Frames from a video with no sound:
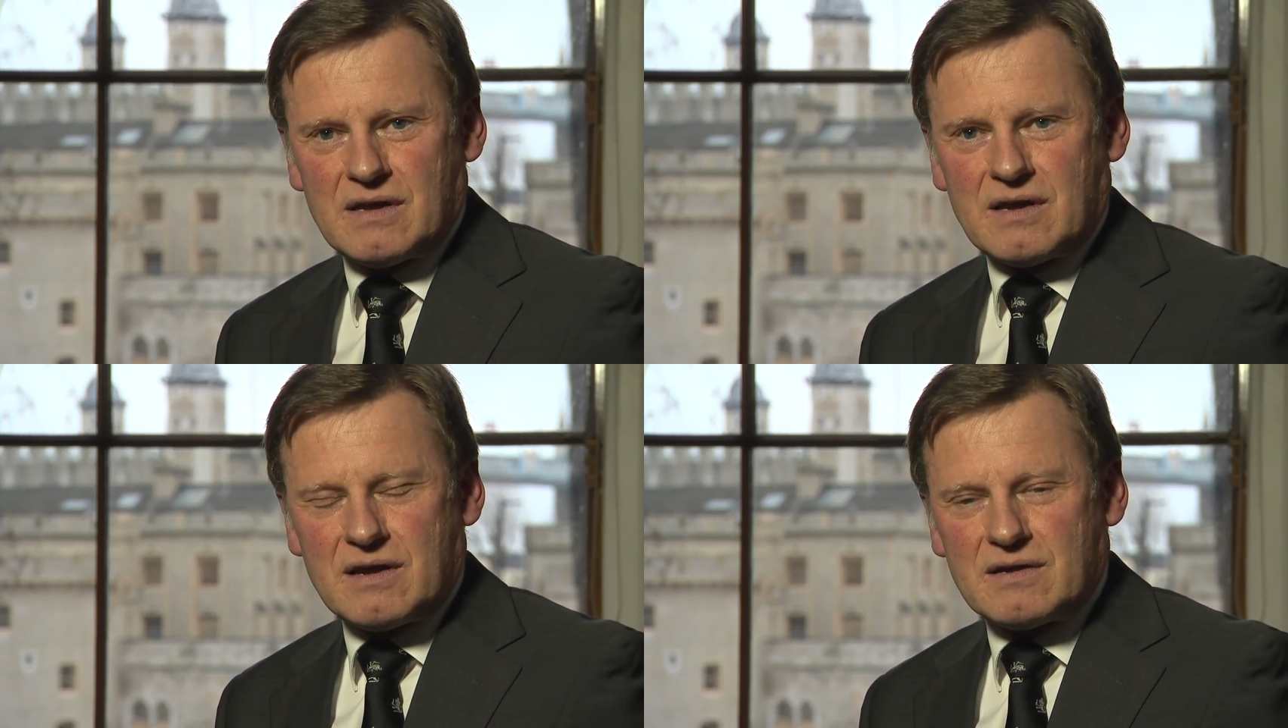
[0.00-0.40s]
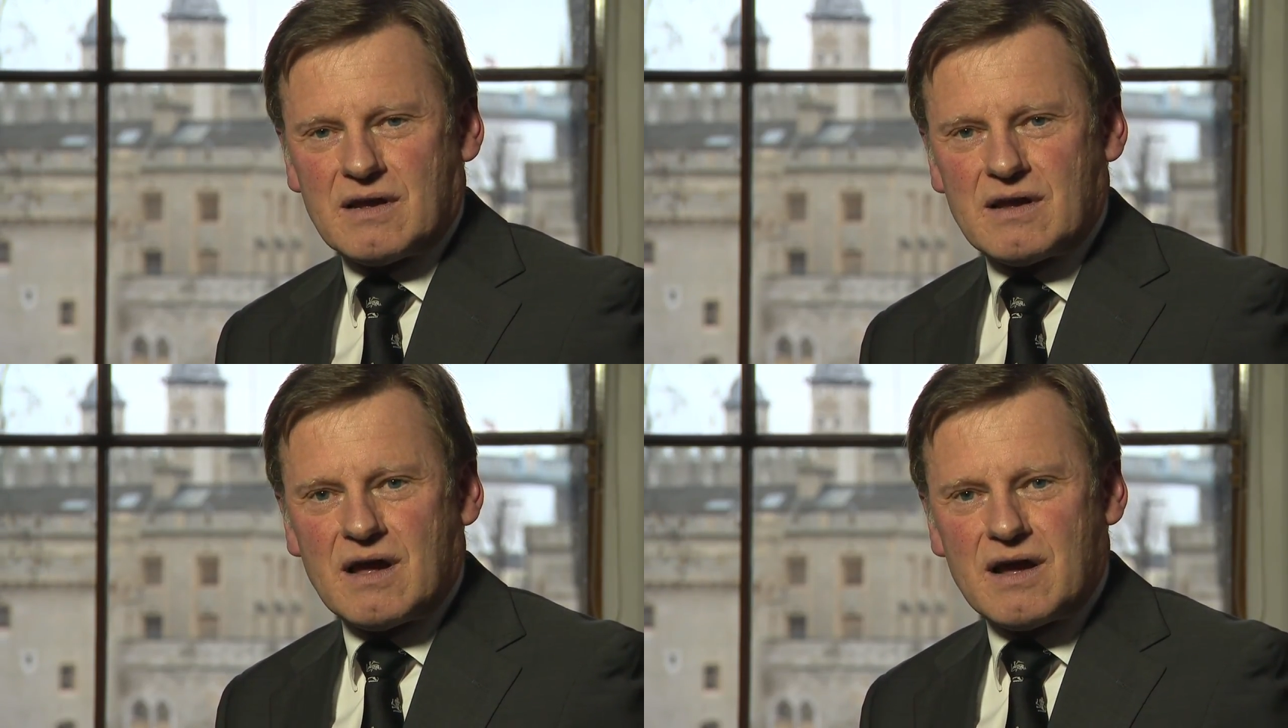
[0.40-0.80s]
And
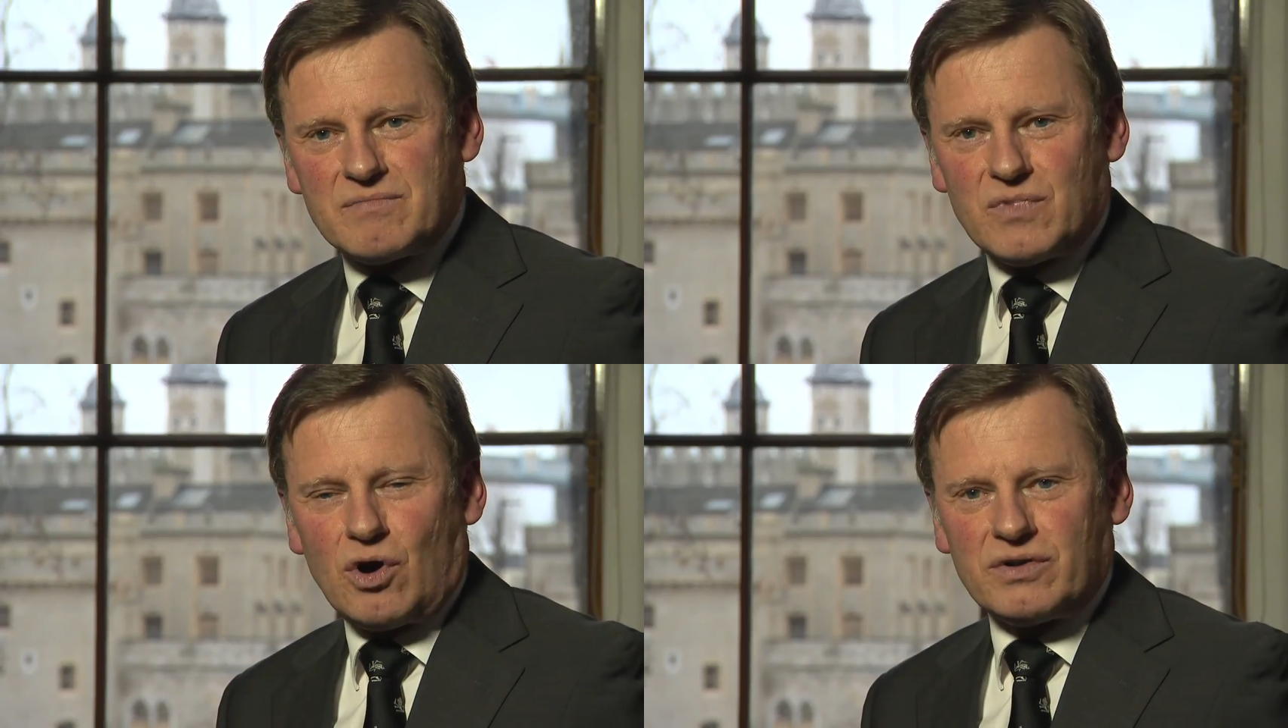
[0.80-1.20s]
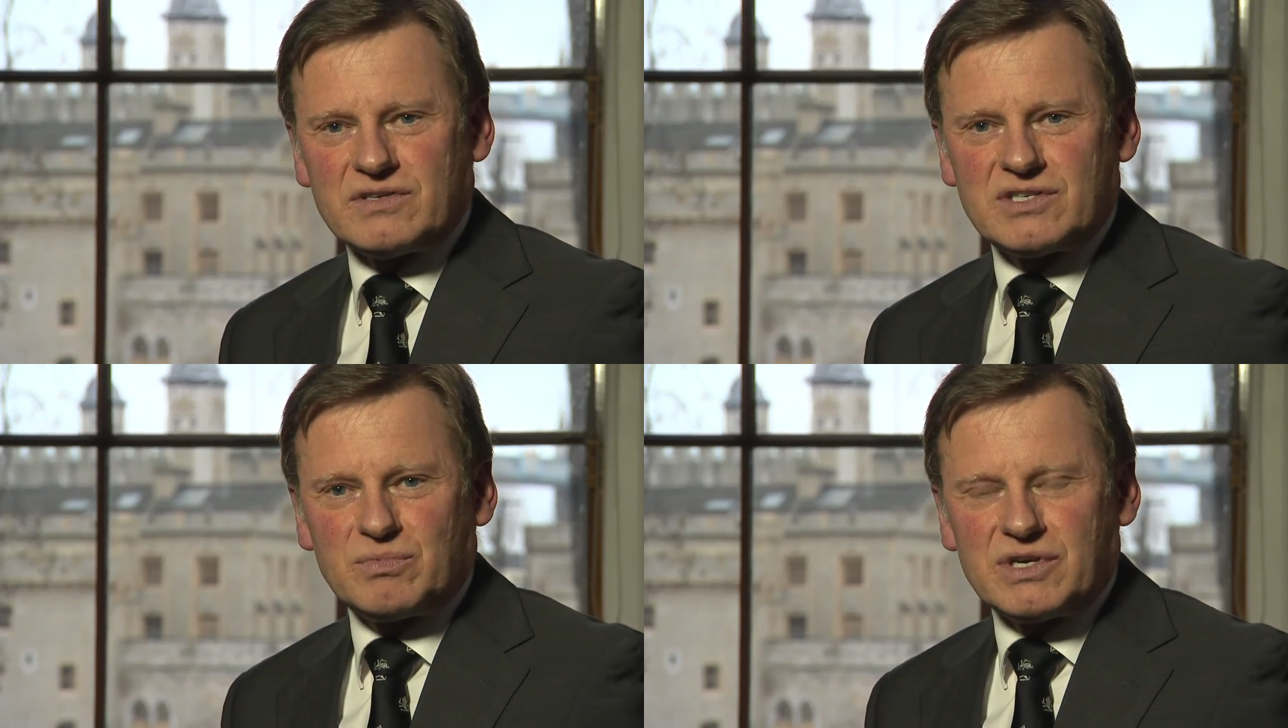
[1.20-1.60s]
I'm
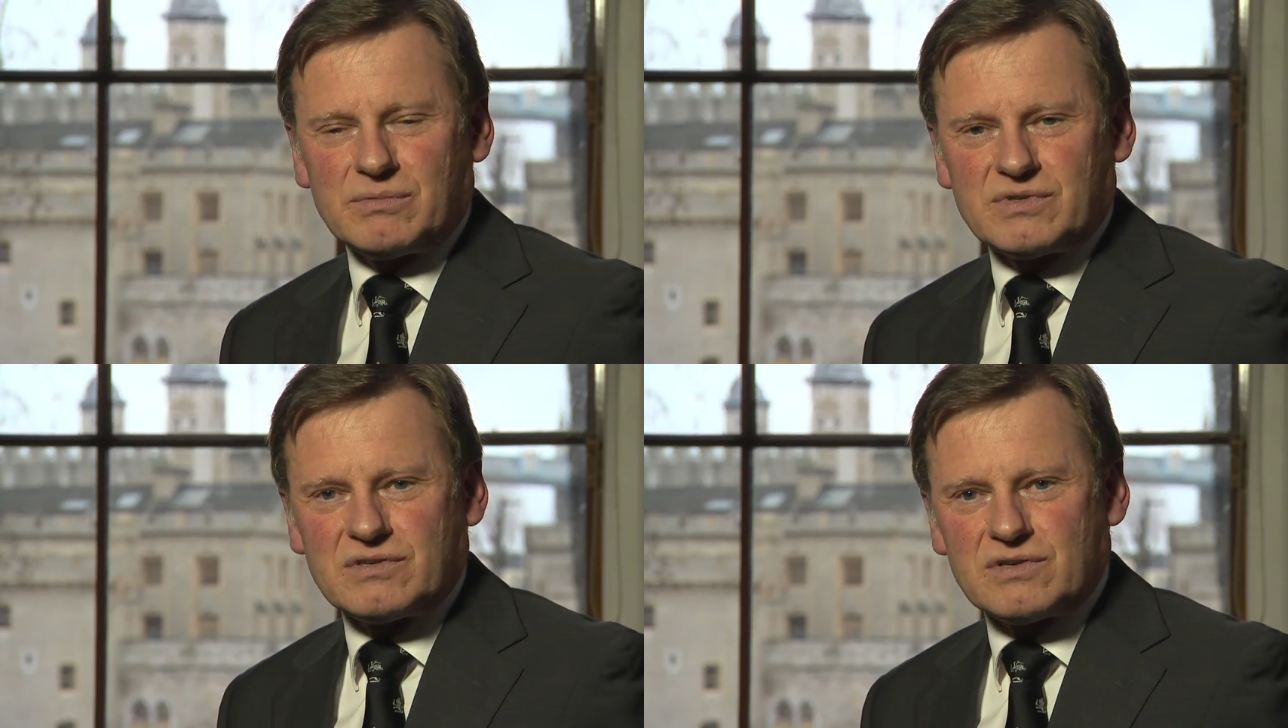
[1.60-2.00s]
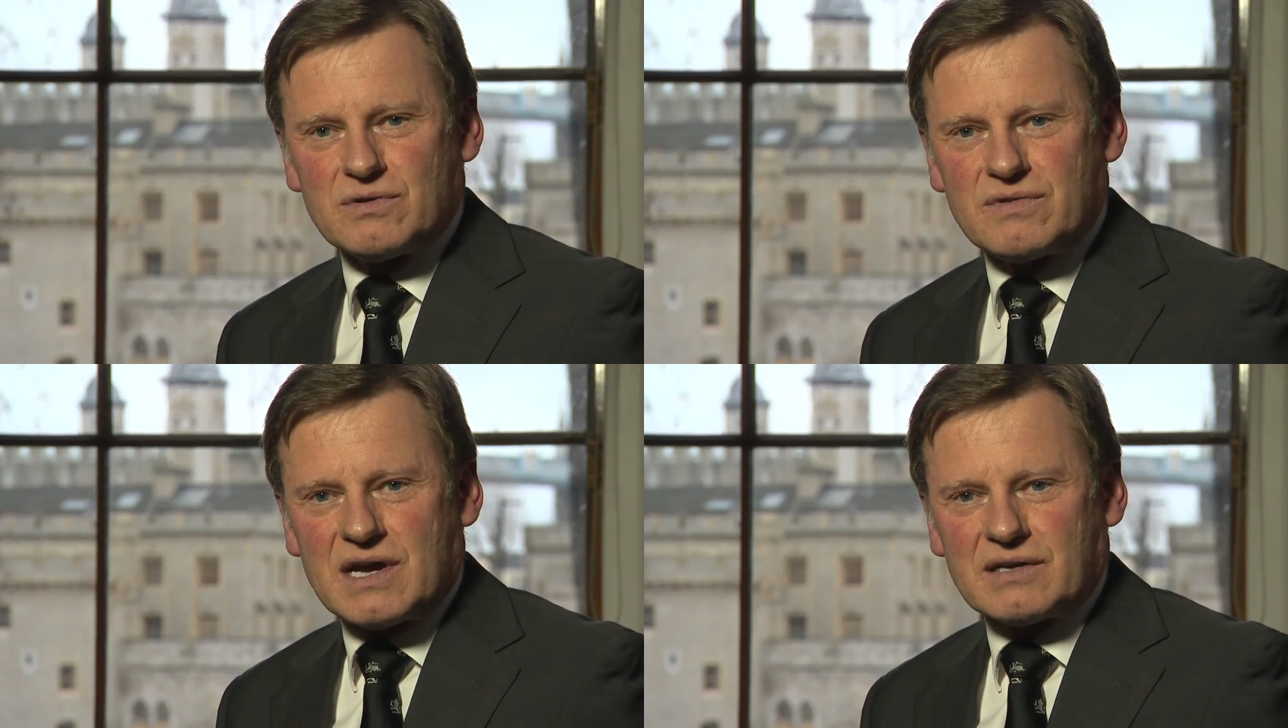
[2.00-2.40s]
honoured to be able to
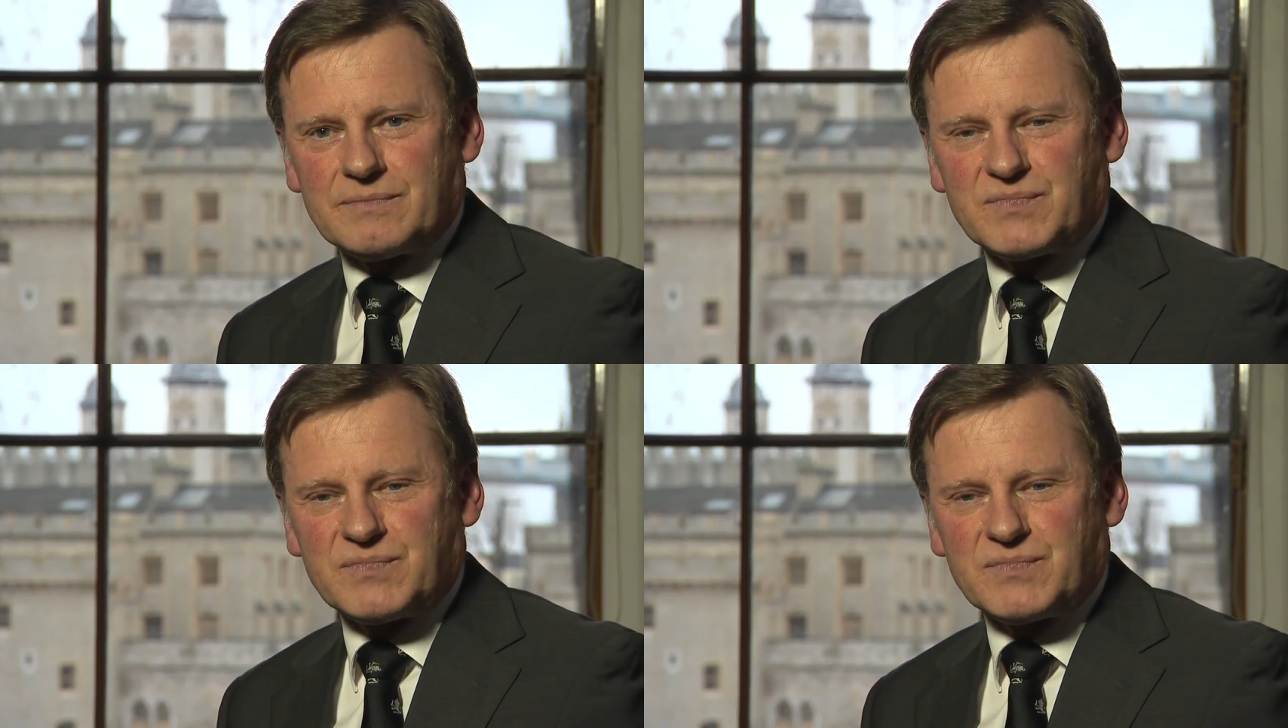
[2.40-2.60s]
do that.